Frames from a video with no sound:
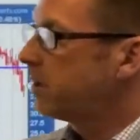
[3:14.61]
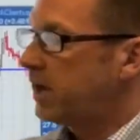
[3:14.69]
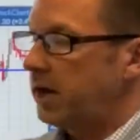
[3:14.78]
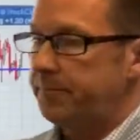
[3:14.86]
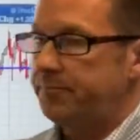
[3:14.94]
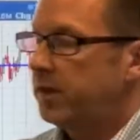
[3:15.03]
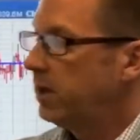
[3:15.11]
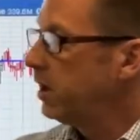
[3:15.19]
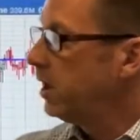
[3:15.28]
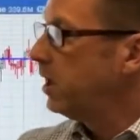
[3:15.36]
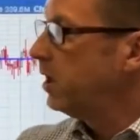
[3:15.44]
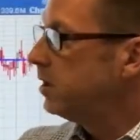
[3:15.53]
Okay,
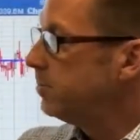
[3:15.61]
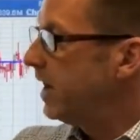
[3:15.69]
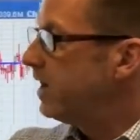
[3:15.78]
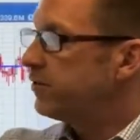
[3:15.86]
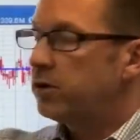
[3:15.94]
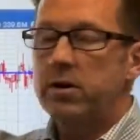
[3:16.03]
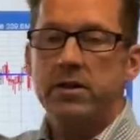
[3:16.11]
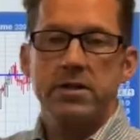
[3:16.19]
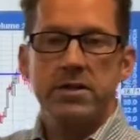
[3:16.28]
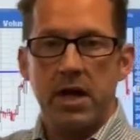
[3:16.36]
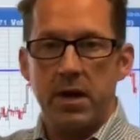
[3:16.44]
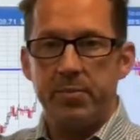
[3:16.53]
you may have heard of this
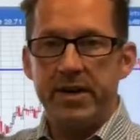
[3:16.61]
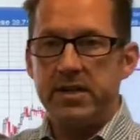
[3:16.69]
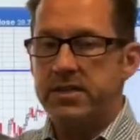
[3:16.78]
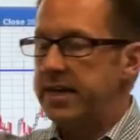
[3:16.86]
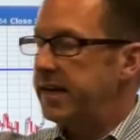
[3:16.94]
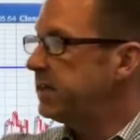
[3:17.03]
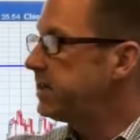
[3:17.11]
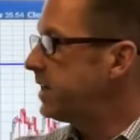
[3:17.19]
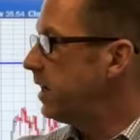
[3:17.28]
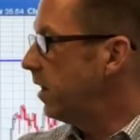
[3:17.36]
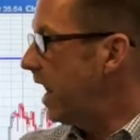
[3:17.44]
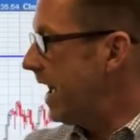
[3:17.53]
company. It's
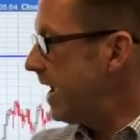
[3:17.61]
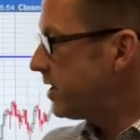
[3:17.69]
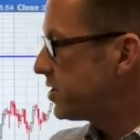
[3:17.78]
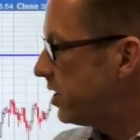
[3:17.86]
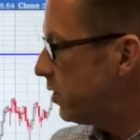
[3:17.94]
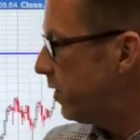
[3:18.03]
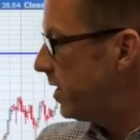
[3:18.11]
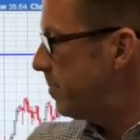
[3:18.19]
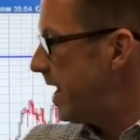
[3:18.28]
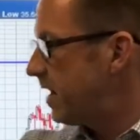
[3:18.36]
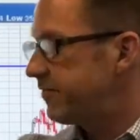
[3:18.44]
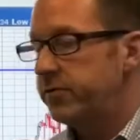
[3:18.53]
Intel. I actually went
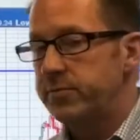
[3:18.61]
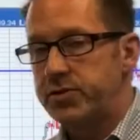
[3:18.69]
back from